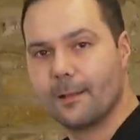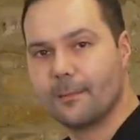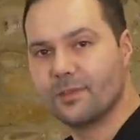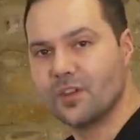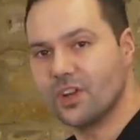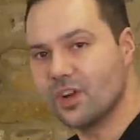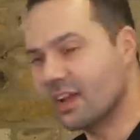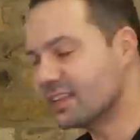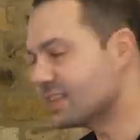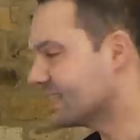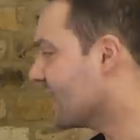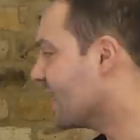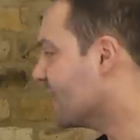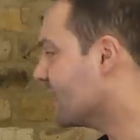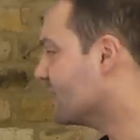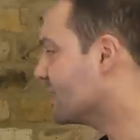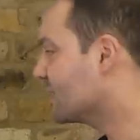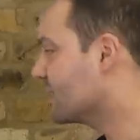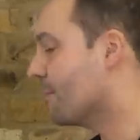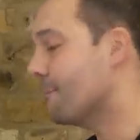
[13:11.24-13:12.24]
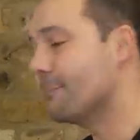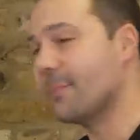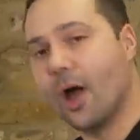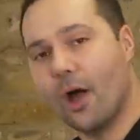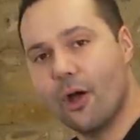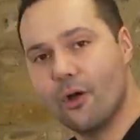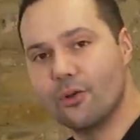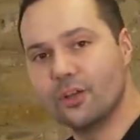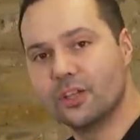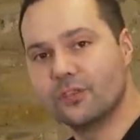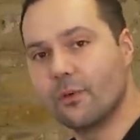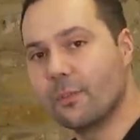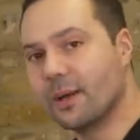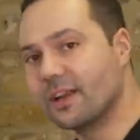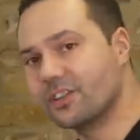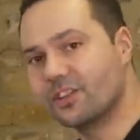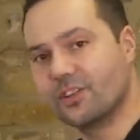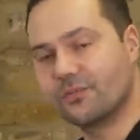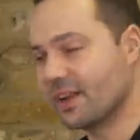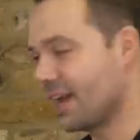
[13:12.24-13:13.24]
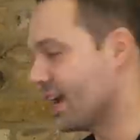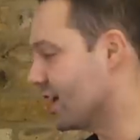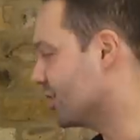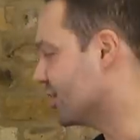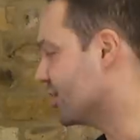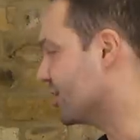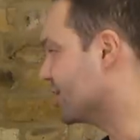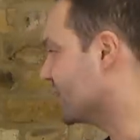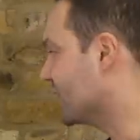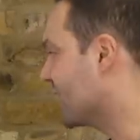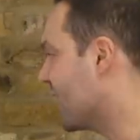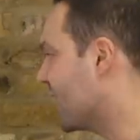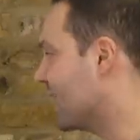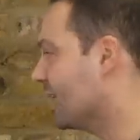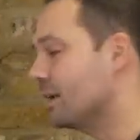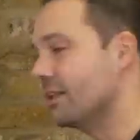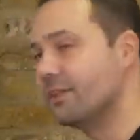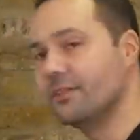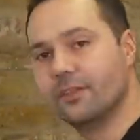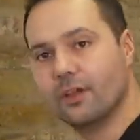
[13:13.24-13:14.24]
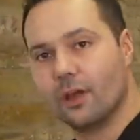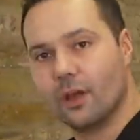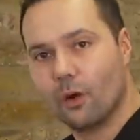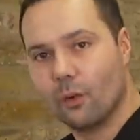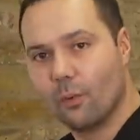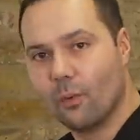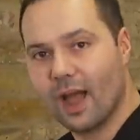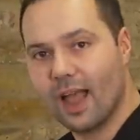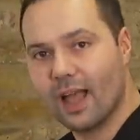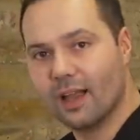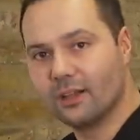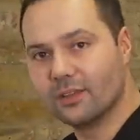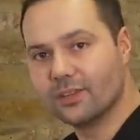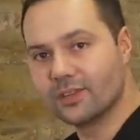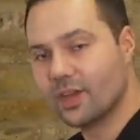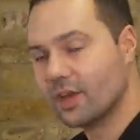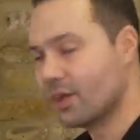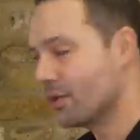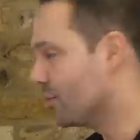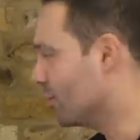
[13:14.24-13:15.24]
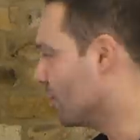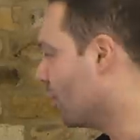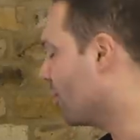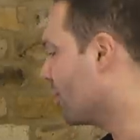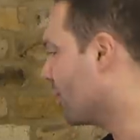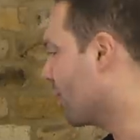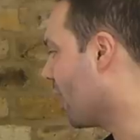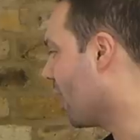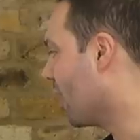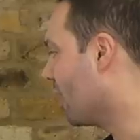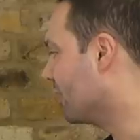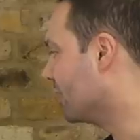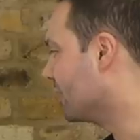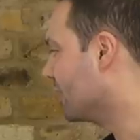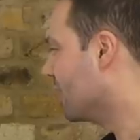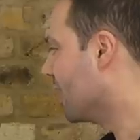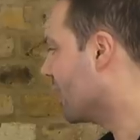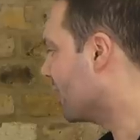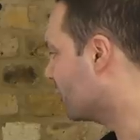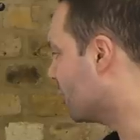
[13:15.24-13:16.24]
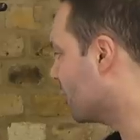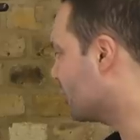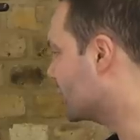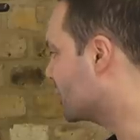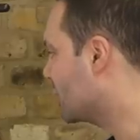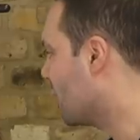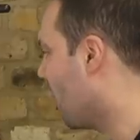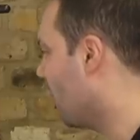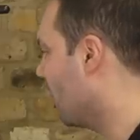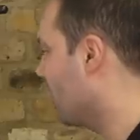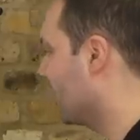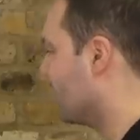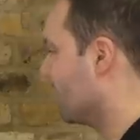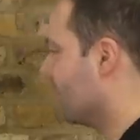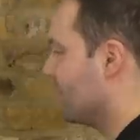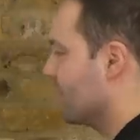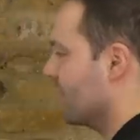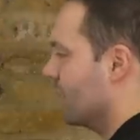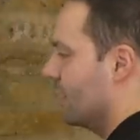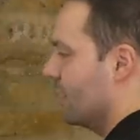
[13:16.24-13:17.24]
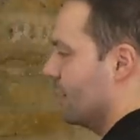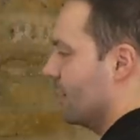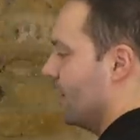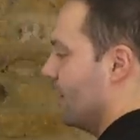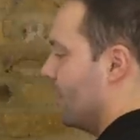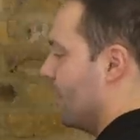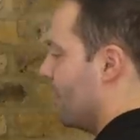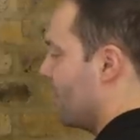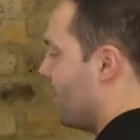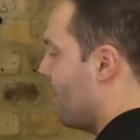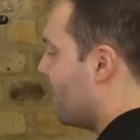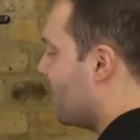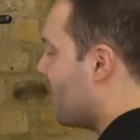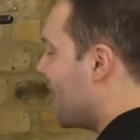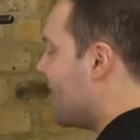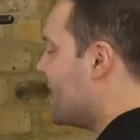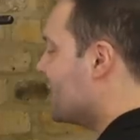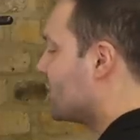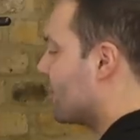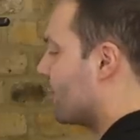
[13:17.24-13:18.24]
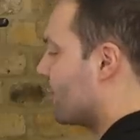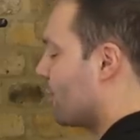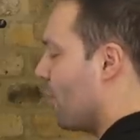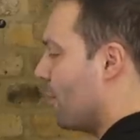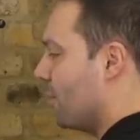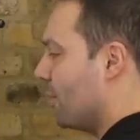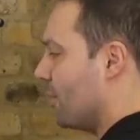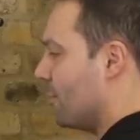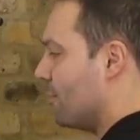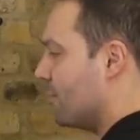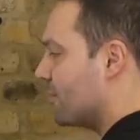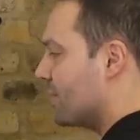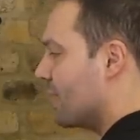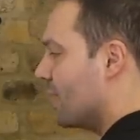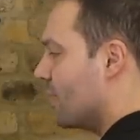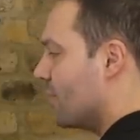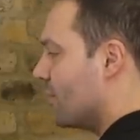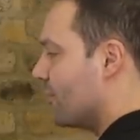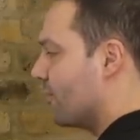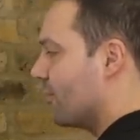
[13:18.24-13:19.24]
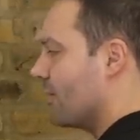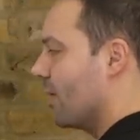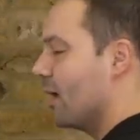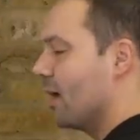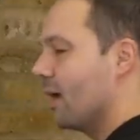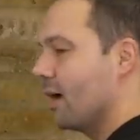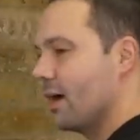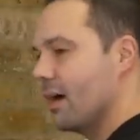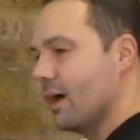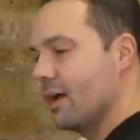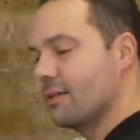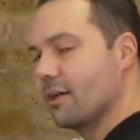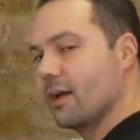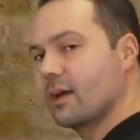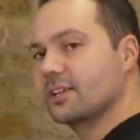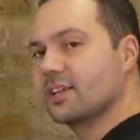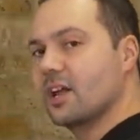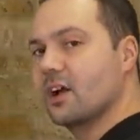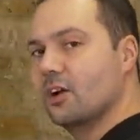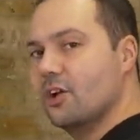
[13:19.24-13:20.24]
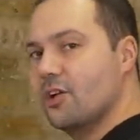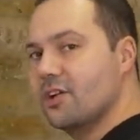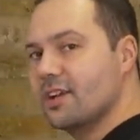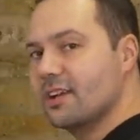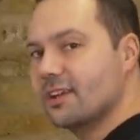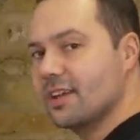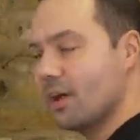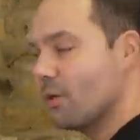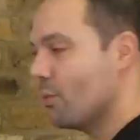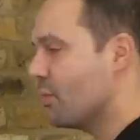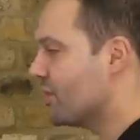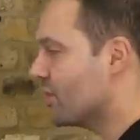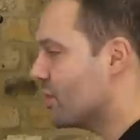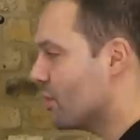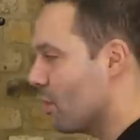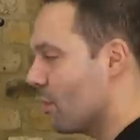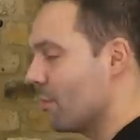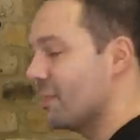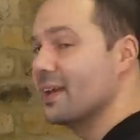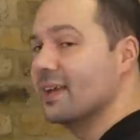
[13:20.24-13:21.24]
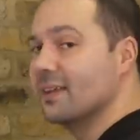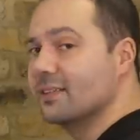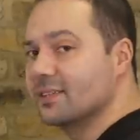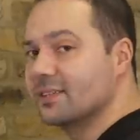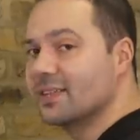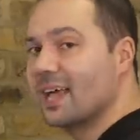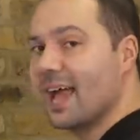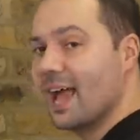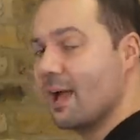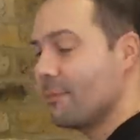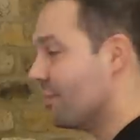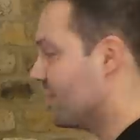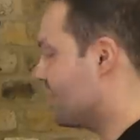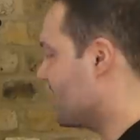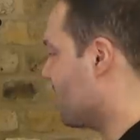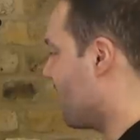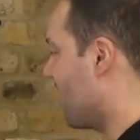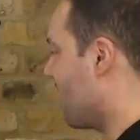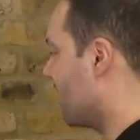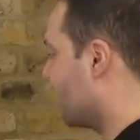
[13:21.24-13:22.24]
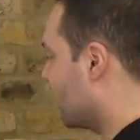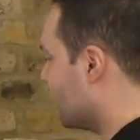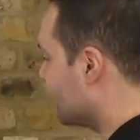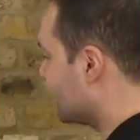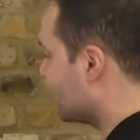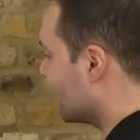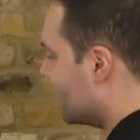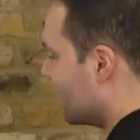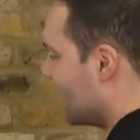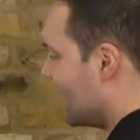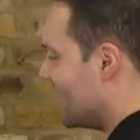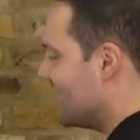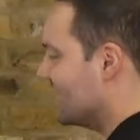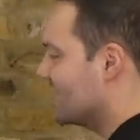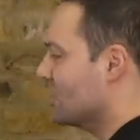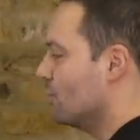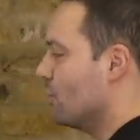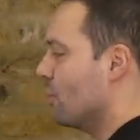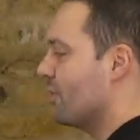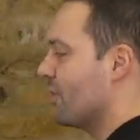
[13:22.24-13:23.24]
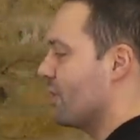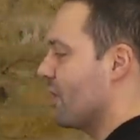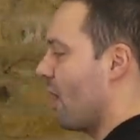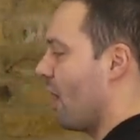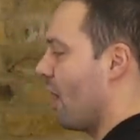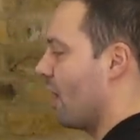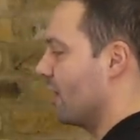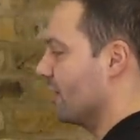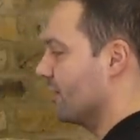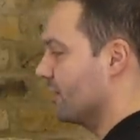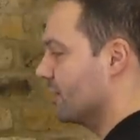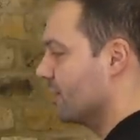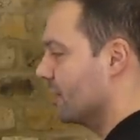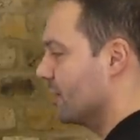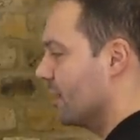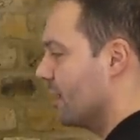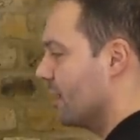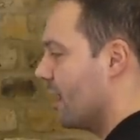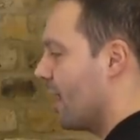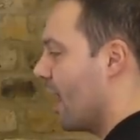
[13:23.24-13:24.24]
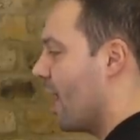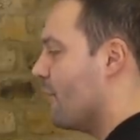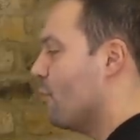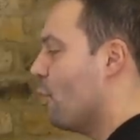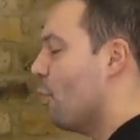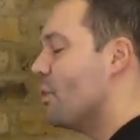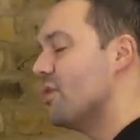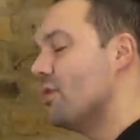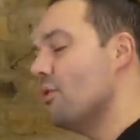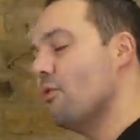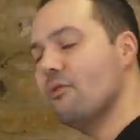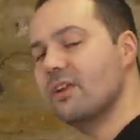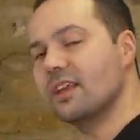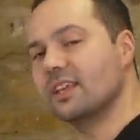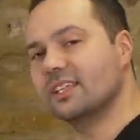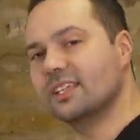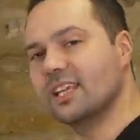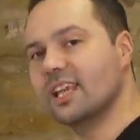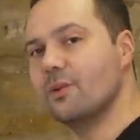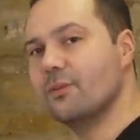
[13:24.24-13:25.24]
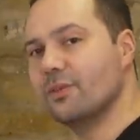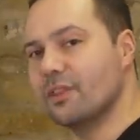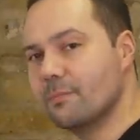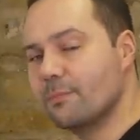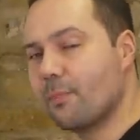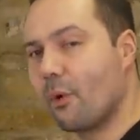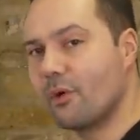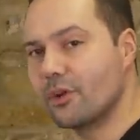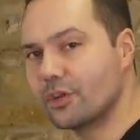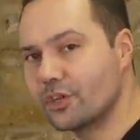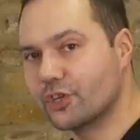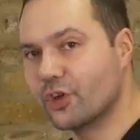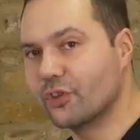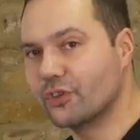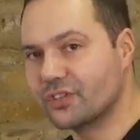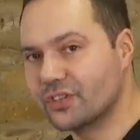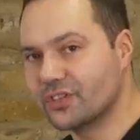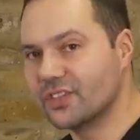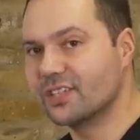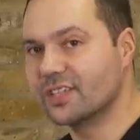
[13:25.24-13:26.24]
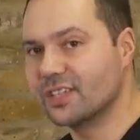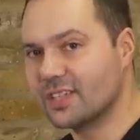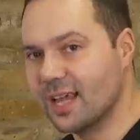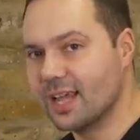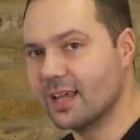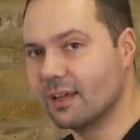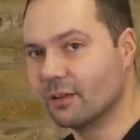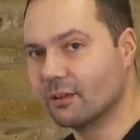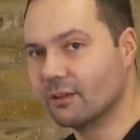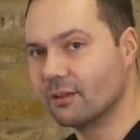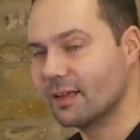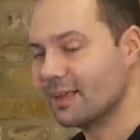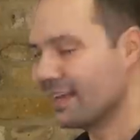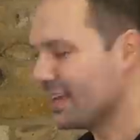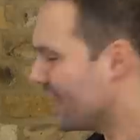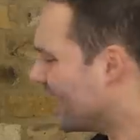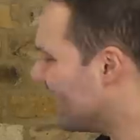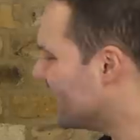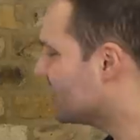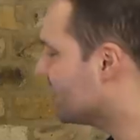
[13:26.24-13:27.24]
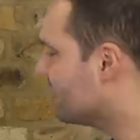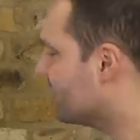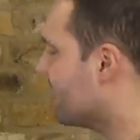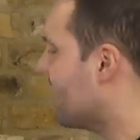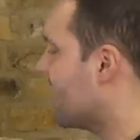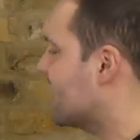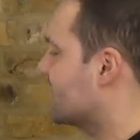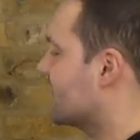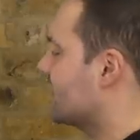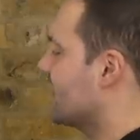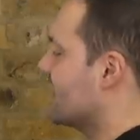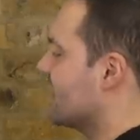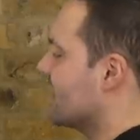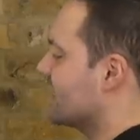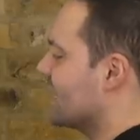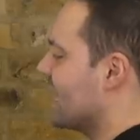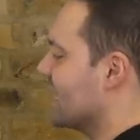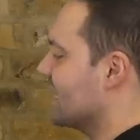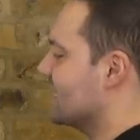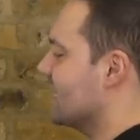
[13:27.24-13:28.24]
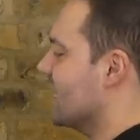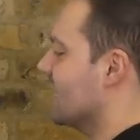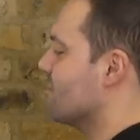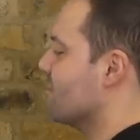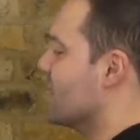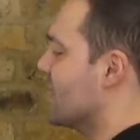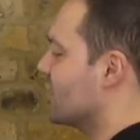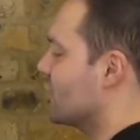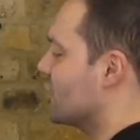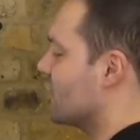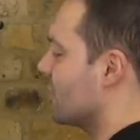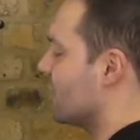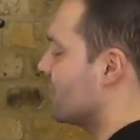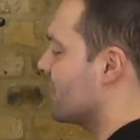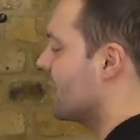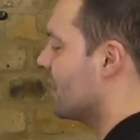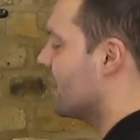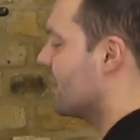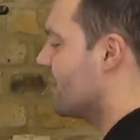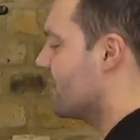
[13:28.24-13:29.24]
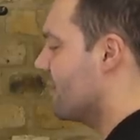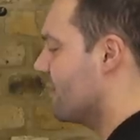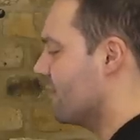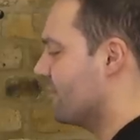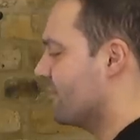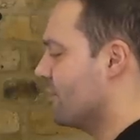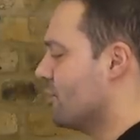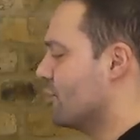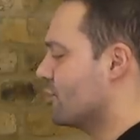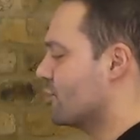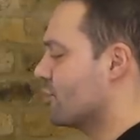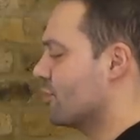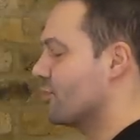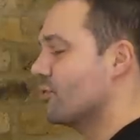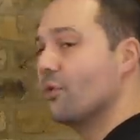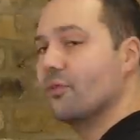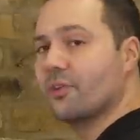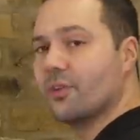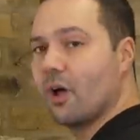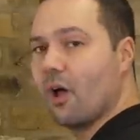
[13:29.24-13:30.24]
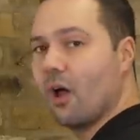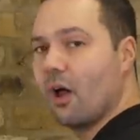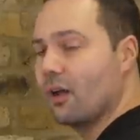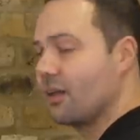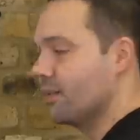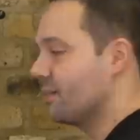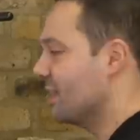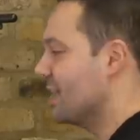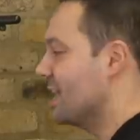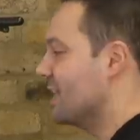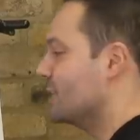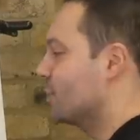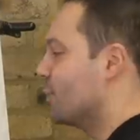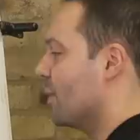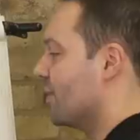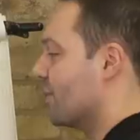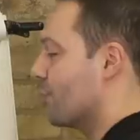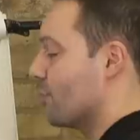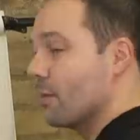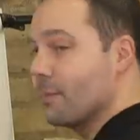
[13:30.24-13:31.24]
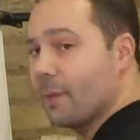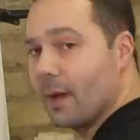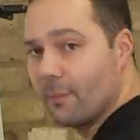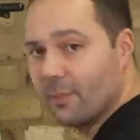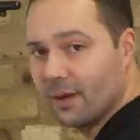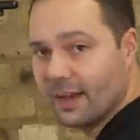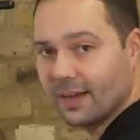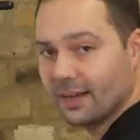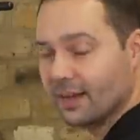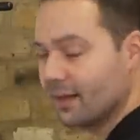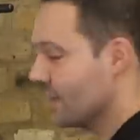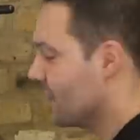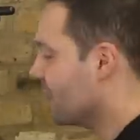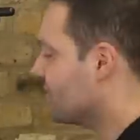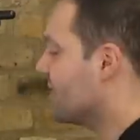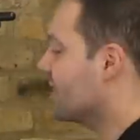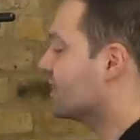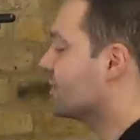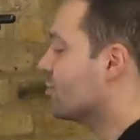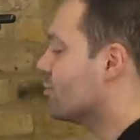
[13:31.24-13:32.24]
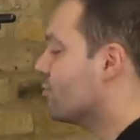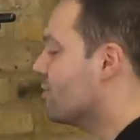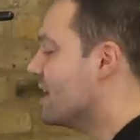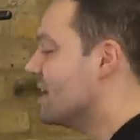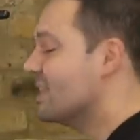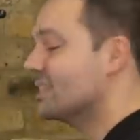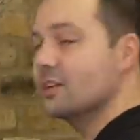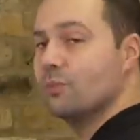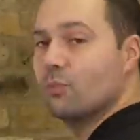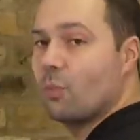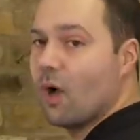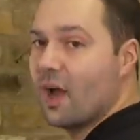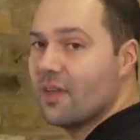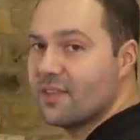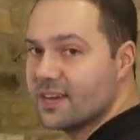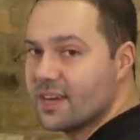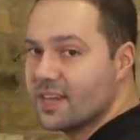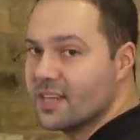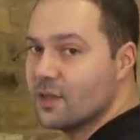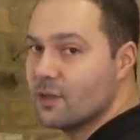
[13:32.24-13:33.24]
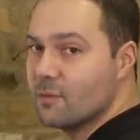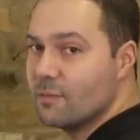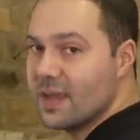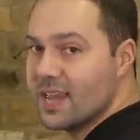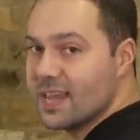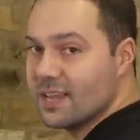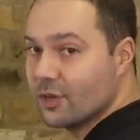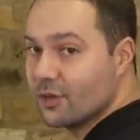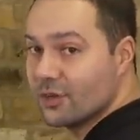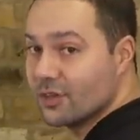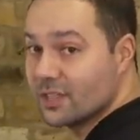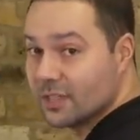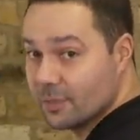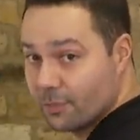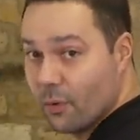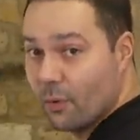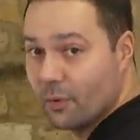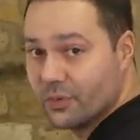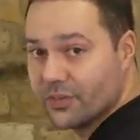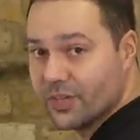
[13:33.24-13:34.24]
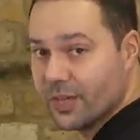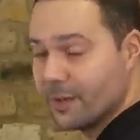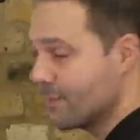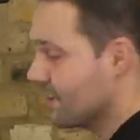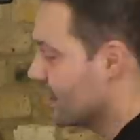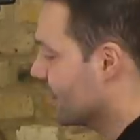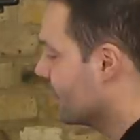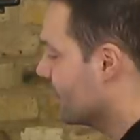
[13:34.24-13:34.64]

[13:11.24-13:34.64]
The United Kingdom is composed of a bunch of nations England, Wales, Northern Ireland, and of course Scotland. The major problem for uh, uh, us concluding a deal with the Europeans and with the Americans is Northern Ireland. And what we already see within Boris Johnson's deal is effectively the tacit admission that the future of Northern Ireland is with the Republic. There's a reason why the DUP couldn't support it.